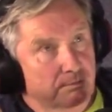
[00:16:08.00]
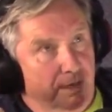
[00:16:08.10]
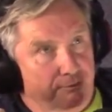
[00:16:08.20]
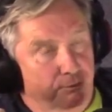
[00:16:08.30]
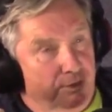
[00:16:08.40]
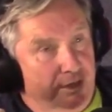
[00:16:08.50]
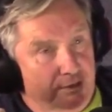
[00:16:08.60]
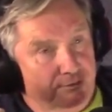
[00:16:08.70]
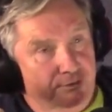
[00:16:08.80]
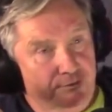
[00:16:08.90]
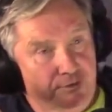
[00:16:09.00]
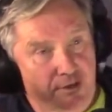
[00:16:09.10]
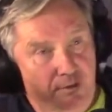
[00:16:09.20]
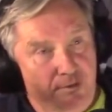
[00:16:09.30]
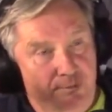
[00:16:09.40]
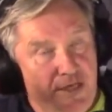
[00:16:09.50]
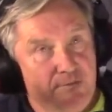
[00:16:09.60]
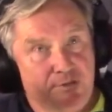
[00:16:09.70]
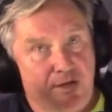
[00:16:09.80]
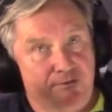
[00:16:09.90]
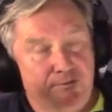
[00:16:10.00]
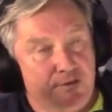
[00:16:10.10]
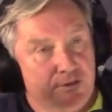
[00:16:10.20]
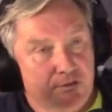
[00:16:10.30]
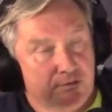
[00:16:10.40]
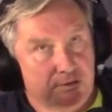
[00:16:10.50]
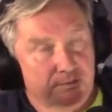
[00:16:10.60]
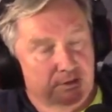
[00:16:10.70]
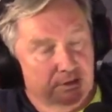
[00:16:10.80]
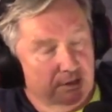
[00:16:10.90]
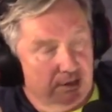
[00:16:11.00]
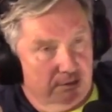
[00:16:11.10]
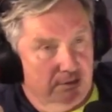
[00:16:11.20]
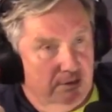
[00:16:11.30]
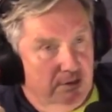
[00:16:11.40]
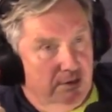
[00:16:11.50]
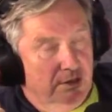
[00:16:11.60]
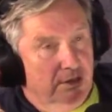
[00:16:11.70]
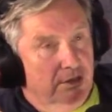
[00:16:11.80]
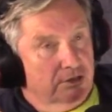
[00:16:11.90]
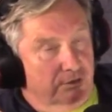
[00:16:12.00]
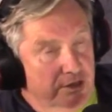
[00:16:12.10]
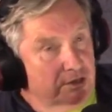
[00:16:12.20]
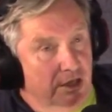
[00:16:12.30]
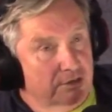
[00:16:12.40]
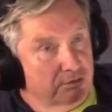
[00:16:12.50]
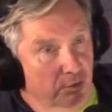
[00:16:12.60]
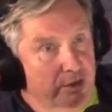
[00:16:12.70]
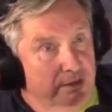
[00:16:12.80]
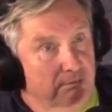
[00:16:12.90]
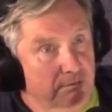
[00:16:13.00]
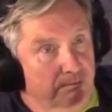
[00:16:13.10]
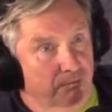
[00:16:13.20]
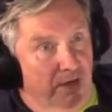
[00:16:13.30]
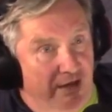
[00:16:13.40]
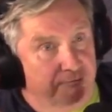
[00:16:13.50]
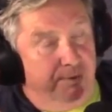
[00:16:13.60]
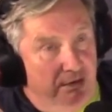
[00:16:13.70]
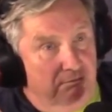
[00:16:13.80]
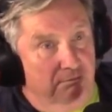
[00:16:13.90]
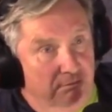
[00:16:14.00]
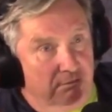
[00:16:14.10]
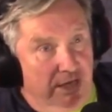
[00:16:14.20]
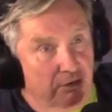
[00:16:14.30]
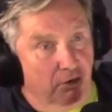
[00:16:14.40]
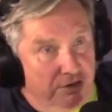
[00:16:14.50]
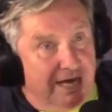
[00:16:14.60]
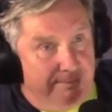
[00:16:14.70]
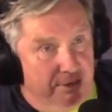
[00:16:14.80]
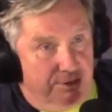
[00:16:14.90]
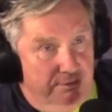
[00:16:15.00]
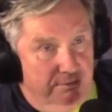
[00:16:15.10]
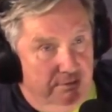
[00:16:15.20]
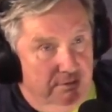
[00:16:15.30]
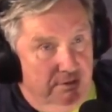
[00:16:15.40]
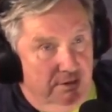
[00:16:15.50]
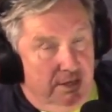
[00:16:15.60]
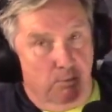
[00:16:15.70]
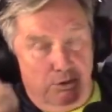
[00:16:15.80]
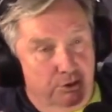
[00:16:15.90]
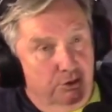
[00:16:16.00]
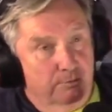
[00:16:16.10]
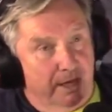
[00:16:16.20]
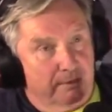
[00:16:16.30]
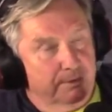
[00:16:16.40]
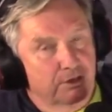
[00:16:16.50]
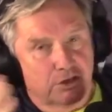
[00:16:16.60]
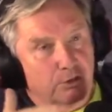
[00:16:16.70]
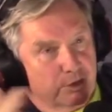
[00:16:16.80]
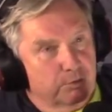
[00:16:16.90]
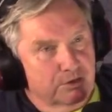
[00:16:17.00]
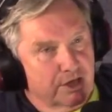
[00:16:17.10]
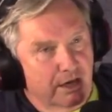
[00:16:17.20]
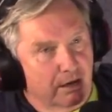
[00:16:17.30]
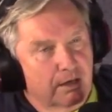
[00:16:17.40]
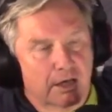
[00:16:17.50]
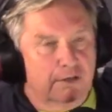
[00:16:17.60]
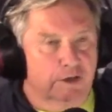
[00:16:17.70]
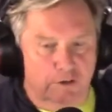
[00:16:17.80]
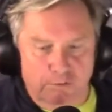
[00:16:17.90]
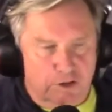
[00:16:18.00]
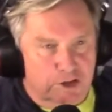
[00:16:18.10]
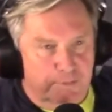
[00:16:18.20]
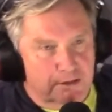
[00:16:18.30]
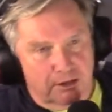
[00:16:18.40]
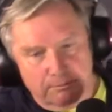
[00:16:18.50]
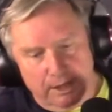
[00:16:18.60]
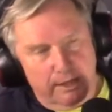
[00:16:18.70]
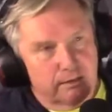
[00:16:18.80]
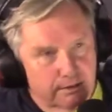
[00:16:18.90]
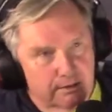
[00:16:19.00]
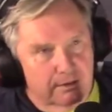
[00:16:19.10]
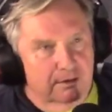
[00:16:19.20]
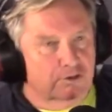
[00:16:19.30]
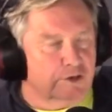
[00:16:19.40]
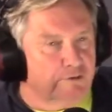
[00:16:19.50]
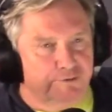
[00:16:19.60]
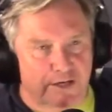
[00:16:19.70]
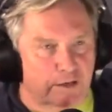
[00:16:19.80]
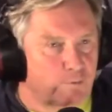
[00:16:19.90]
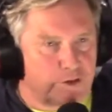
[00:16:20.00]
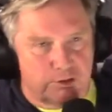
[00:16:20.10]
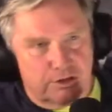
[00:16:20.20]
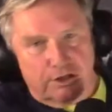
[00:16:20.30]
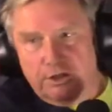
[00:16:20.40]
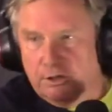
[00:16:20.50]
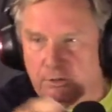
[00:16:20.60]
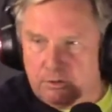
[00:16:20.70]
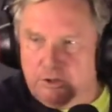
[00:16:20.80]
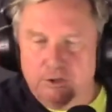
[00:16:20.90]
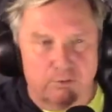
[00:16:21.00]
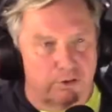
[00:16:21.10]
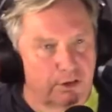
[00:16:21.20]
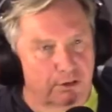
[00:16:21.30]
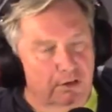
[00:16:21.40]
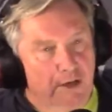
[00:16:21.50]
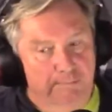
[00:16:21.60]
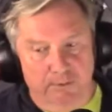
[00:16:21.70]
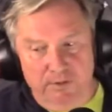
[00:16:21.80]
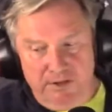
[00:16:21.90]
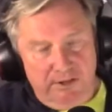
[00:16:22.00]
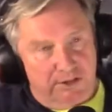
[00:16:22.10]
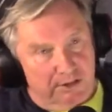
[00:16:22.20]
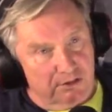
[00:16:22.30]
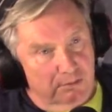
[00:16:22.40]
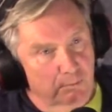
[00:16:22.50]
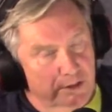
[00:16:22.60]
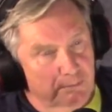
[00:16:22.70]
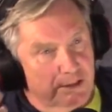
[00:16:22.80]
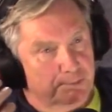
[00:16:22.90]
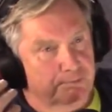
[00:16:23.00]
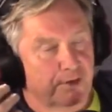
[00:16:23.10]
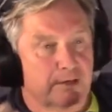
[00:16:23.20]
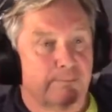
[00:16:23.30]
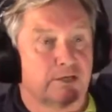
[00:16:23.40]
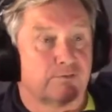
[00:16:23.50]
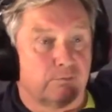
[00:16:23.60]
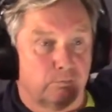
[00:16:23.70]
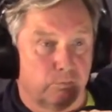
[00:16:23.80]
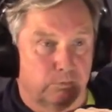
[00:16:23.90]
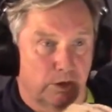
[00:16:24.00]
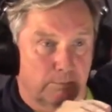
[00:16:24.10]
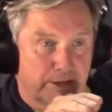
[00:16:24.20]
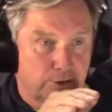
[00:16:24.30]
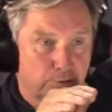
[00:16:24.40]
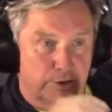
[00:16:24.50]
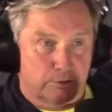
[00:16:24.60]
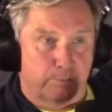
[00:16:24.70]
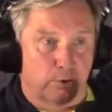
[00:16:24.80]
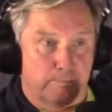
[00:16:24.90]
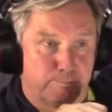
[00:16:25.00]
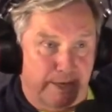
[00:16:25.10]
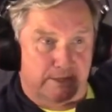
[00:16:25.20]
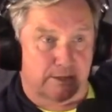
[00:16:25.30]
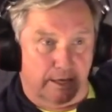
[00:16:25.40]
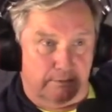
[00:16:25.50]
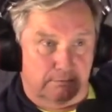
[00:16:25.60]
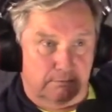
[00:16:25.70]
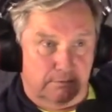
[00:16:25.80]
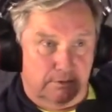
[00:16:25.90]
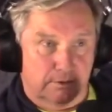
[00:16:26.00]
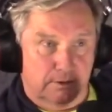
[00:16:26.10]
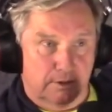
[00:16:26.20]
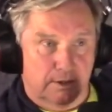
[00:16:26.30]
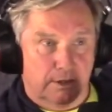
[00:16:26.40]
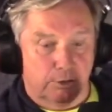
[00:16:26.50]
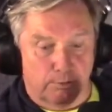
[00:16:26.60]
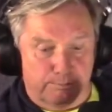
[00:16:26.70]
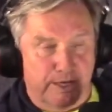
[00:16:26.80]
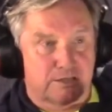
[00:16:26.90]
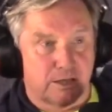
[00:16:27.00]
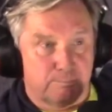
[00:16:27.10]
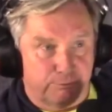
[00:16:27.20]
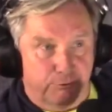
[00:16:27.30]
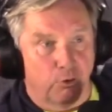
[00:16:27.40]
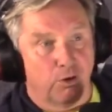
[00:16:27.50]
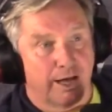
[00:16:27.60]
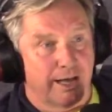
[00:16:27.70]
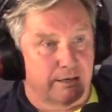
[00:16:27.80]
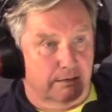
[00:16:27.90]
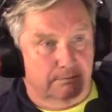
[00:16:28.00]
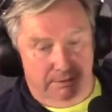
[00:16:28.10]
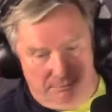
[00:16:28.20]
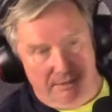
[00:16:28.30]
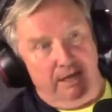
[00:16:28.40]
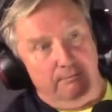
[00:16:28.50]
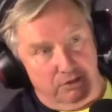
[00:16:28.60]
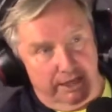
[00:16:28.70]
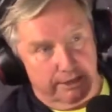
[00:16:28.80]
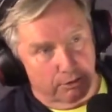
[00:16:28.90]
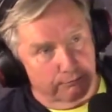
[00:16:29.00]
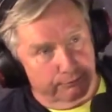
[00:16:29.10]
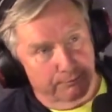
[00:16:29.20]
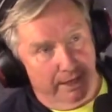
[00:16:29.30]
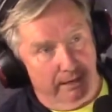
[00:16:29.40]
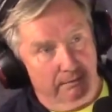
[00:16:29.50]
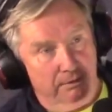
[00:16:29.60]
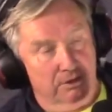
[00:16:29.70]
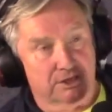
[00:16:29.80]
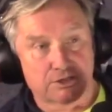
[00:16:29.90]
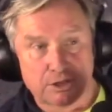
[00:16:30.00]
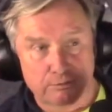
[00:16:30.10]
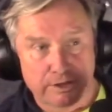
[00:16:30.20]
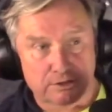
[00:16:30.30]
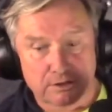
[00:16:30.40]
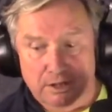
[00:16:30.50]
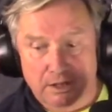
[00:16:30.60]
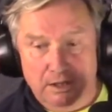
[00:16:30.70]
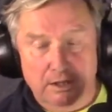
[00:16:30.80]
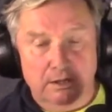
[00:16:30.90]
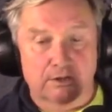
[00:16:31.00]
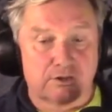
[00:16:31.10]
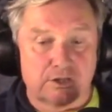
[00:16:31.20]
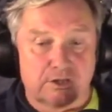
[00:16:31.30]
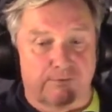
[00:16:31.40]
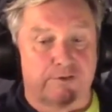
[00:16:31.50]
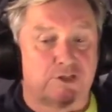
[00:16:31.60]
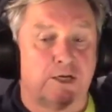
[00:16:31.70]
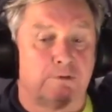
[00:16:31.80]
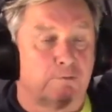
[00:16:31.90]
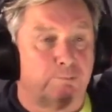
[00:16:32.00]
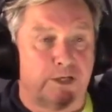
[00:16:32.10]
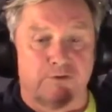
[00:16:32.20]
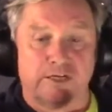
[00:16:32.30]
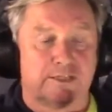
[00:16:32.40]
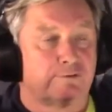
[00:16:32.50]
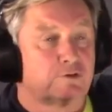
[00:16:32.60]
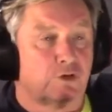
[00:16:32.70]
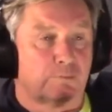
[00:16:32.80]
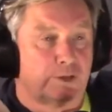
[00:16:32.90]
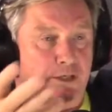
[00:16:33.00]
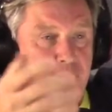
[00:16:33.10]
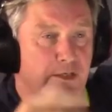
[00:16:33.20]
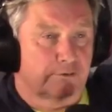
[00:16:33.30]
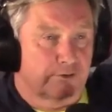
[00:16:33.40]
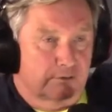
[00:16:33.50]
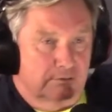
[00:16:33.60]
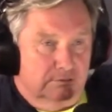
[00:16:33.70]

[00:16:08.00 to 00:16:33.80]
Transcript: About 48 to 50. And the median is about 52 or something like that. So these guys they've got the damage. Now, what do you do about it? But you don't know which ones they are. Then no one's going to spend a load of money trying to find out which is it, you or you or you. But with this system, we could actually provide a means of going back to your original point, baseline. You want baseline before and then take it on from there. Because there's no reason, because this stuff is cheap. The brilliant thing is everyone's got a bloody telephone.